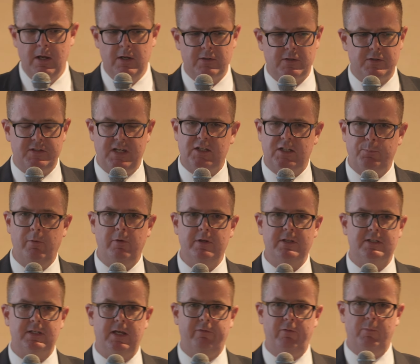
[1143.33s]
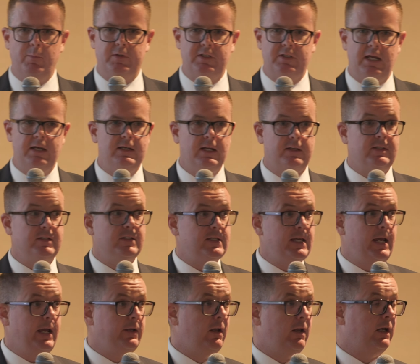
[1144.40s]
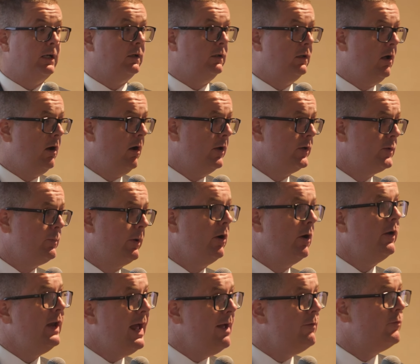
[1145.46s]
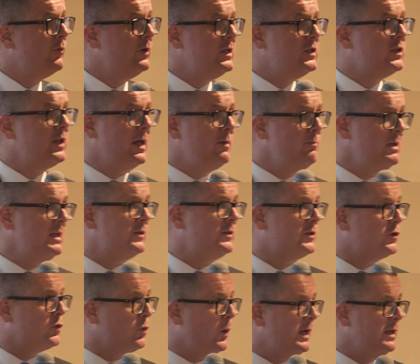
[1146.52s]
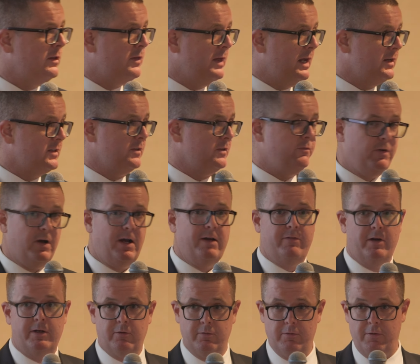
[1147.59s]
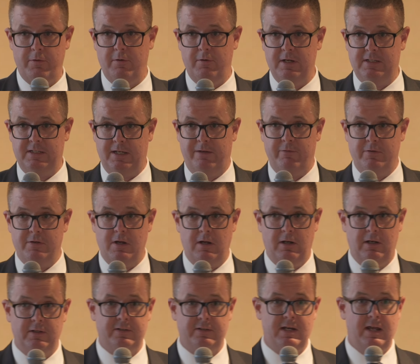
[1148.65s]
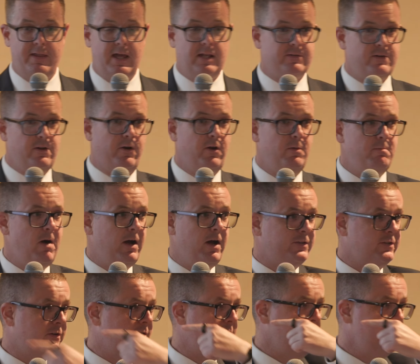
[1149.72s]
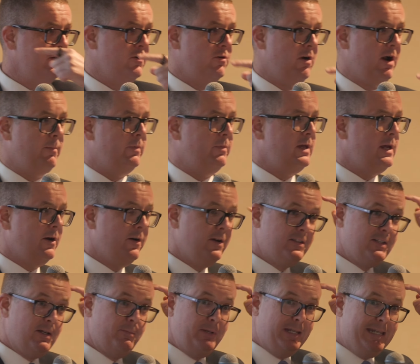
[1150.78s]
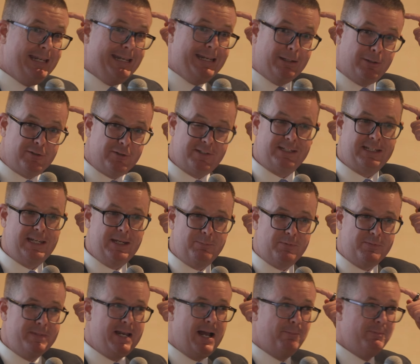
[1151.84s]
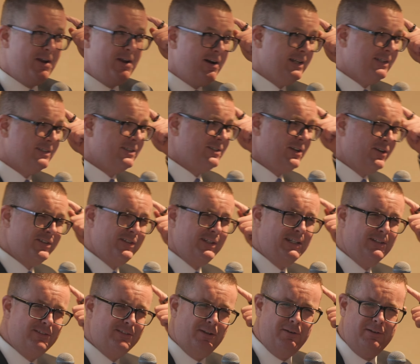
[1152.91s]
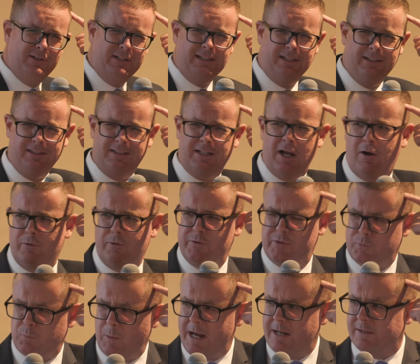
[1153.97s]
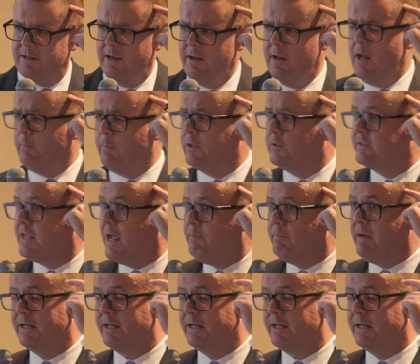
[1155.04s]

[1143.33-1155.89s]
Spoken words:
So 6.7% doesn't sound like a lot, but on average they missed $20,537. Now that's not on my screen or up there, it's up here because it keeps me up nights tossing and turning in a cold sweat because that